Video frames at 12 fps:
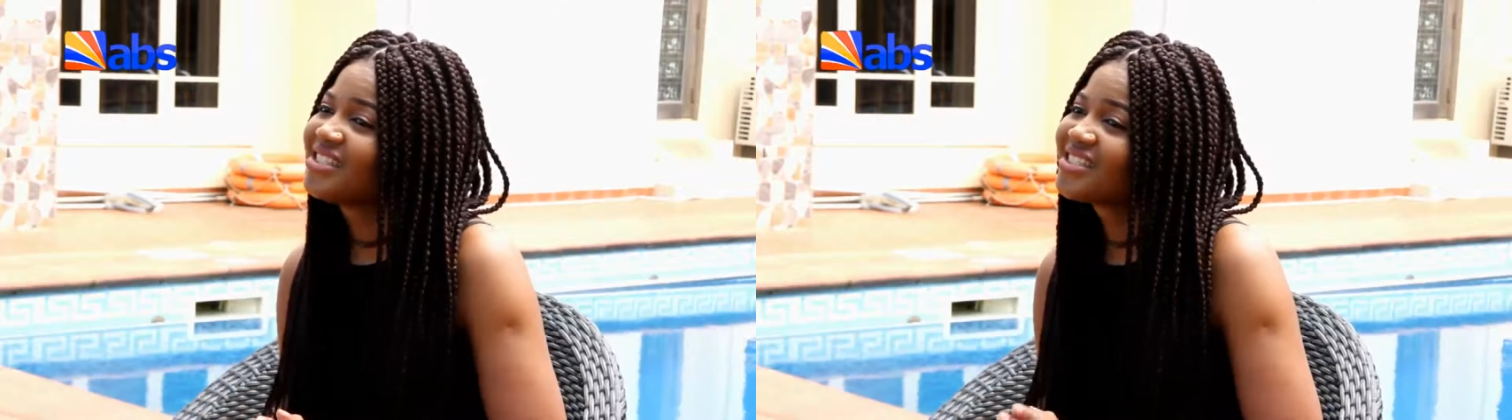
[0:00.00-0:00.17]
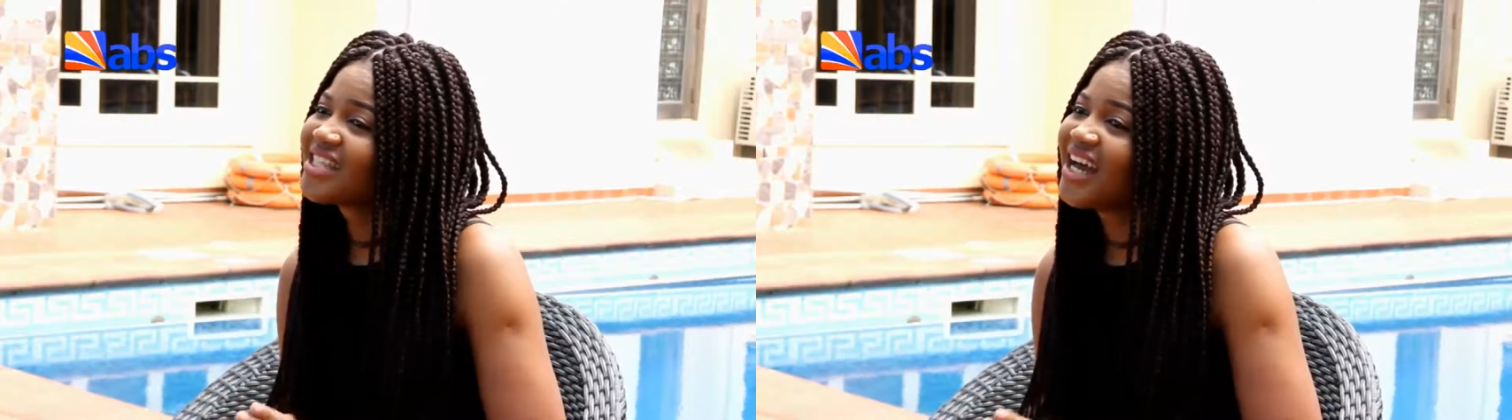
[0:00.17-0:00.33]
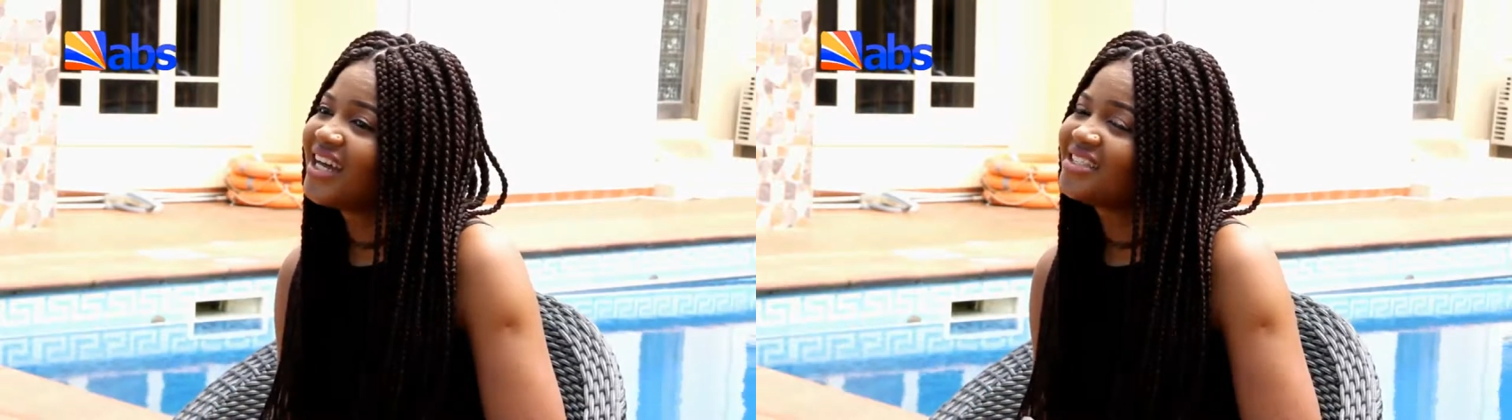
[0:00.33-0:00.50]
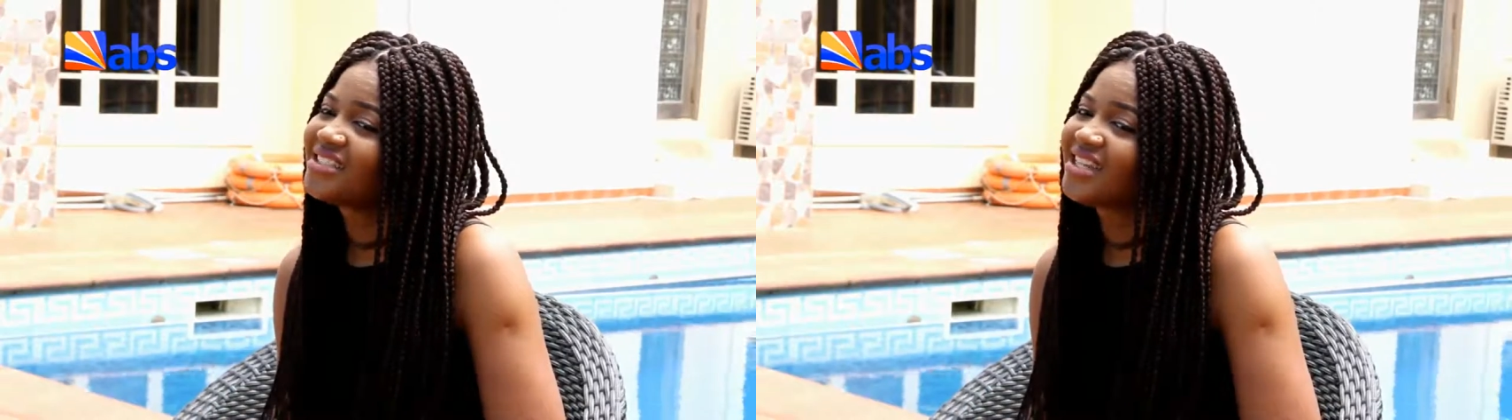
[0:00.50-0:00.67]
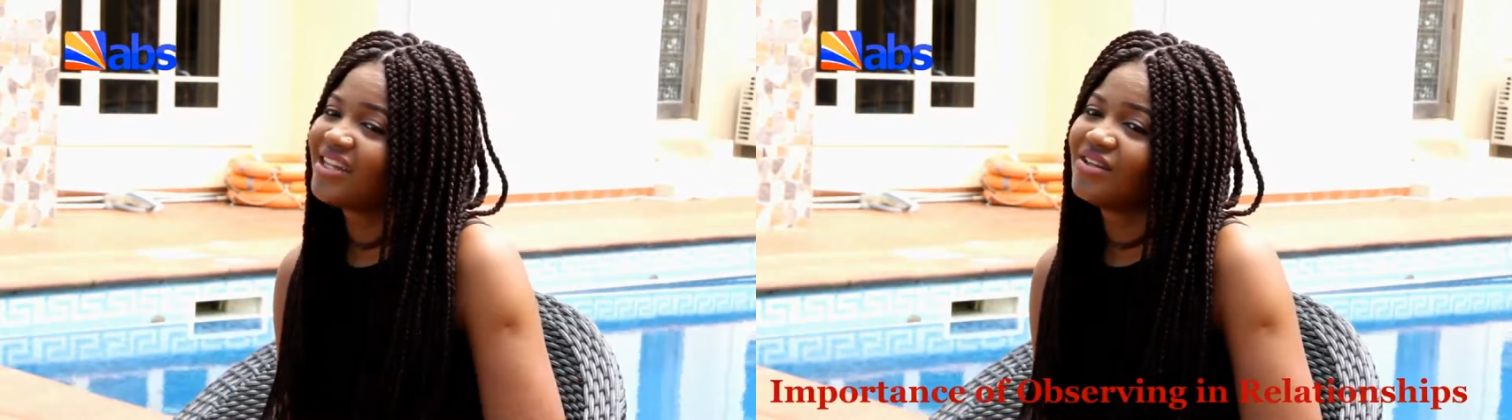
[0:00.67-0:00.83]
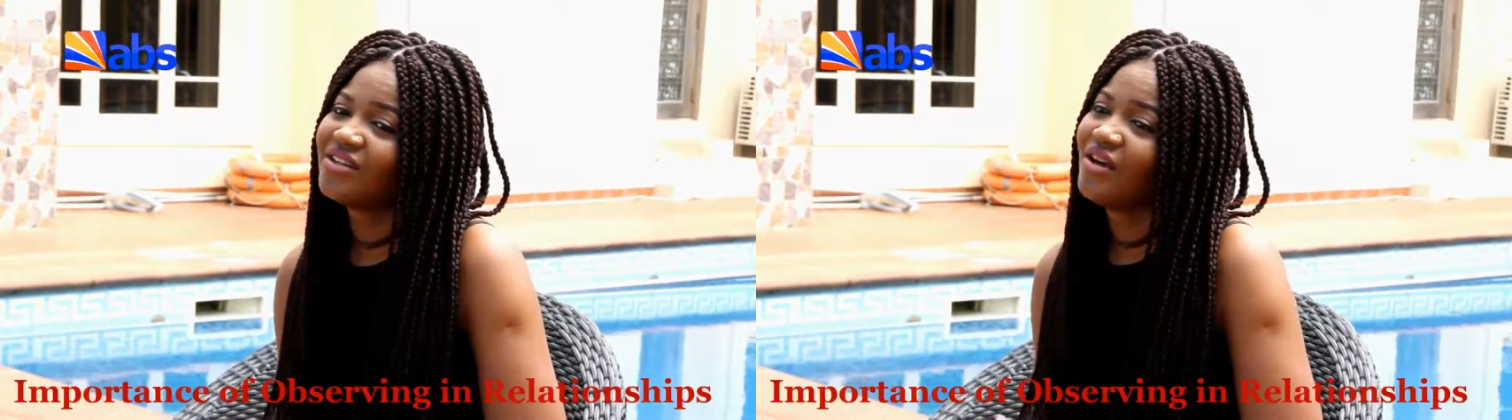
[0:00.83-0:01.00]
distance
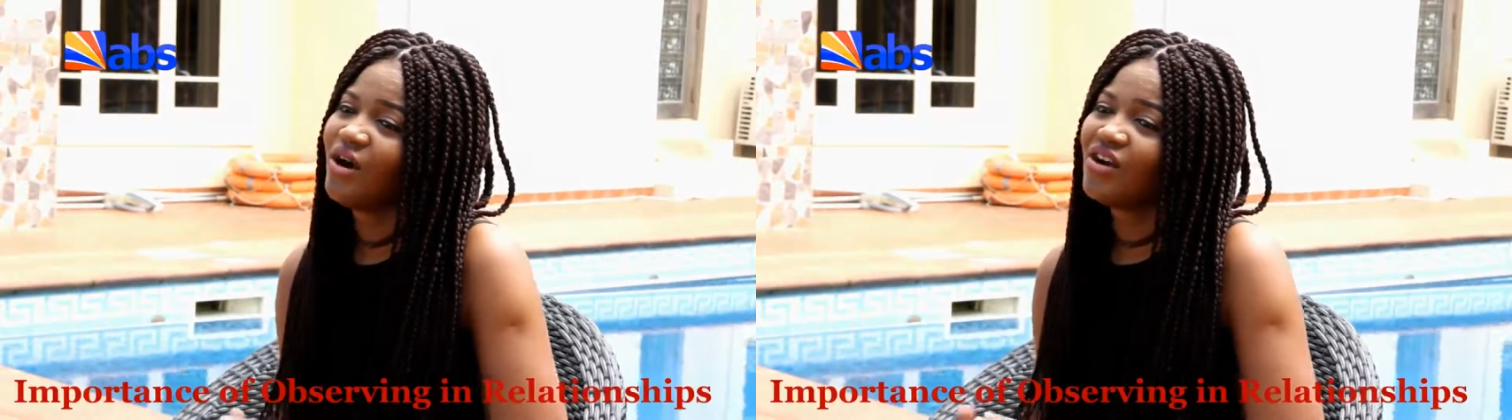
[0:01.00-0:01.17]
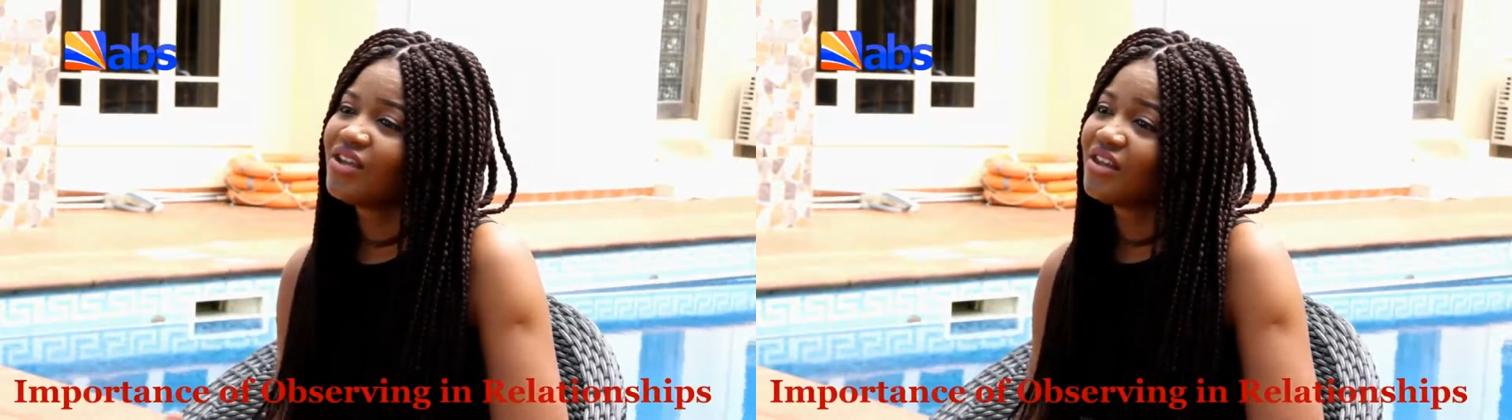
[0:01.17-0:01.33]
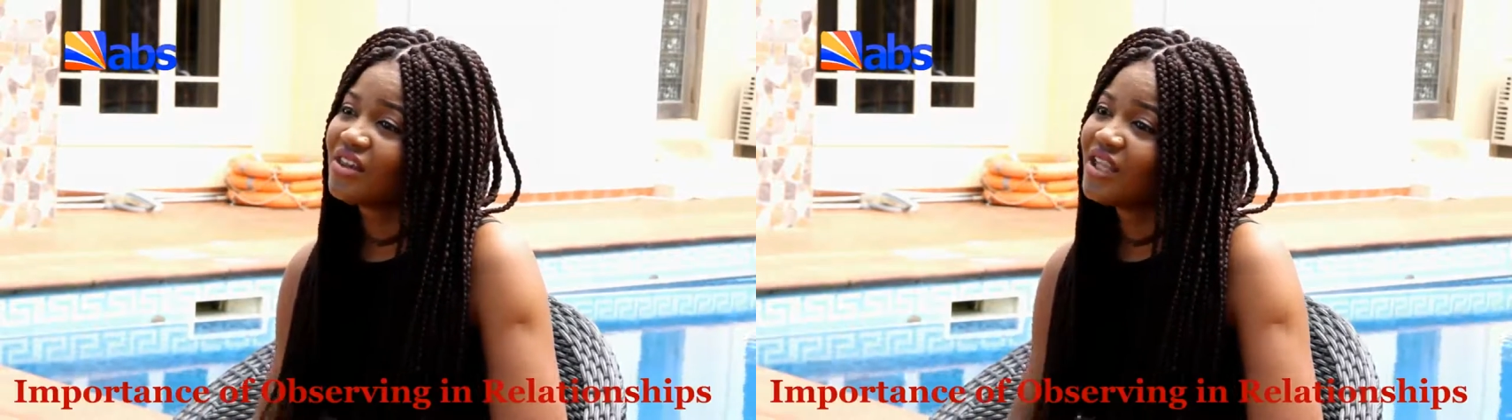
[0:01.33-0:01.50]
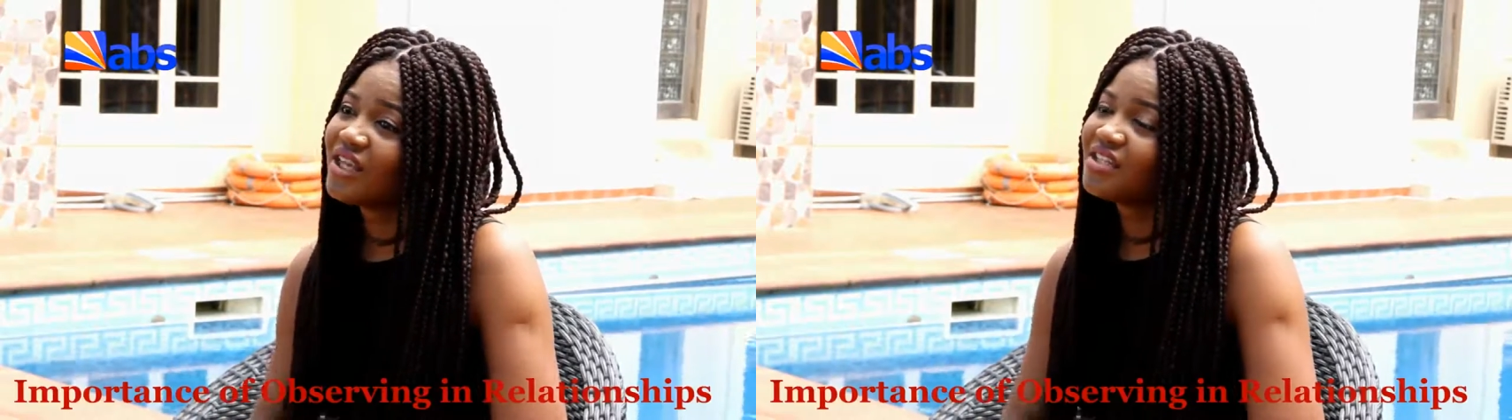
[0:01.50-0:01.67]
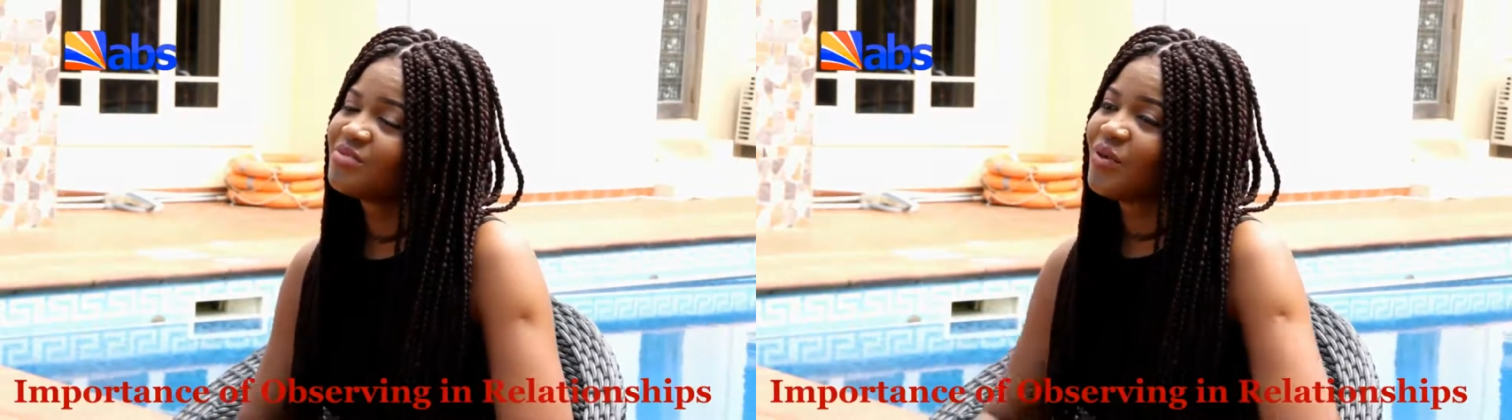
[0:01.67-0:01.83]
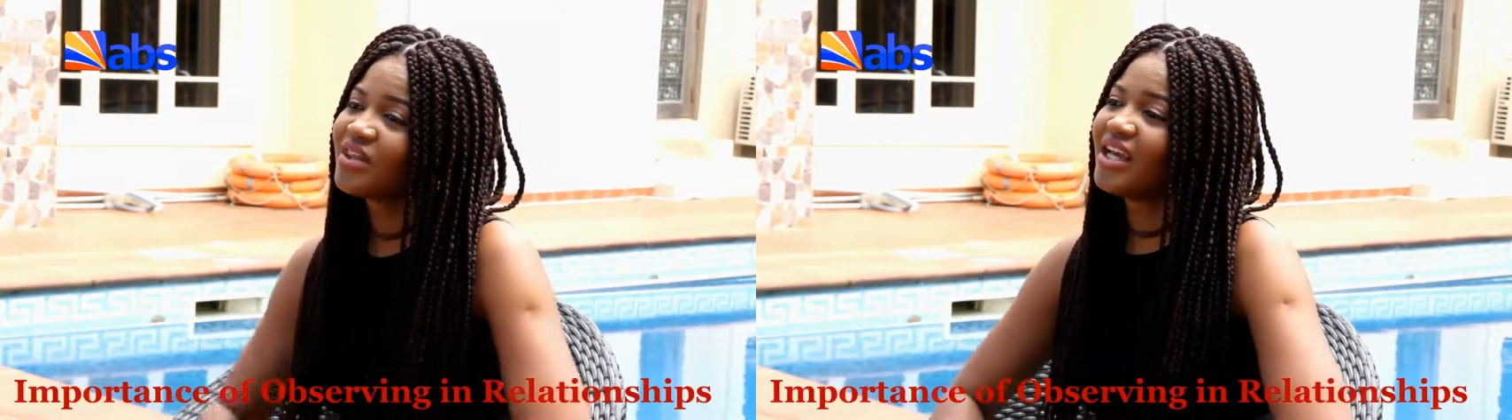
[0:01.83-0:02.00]
and other things
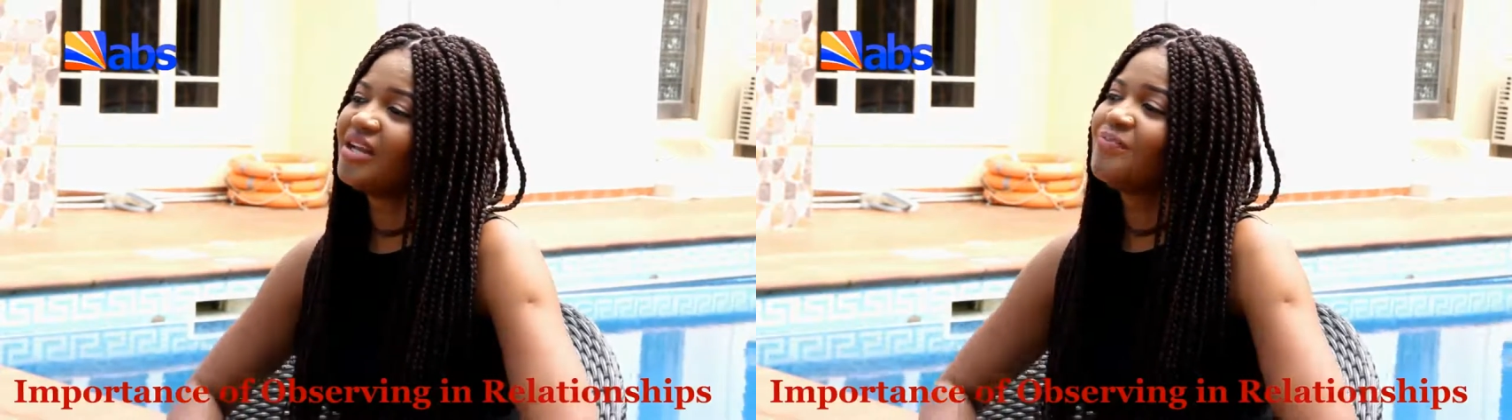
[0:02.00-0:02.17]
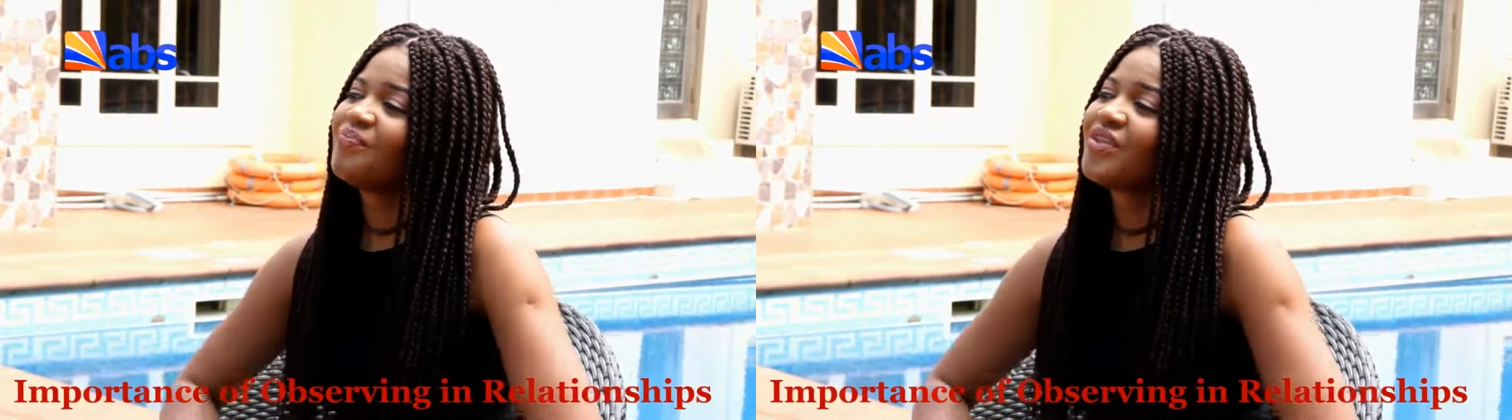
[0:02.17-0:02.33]
but then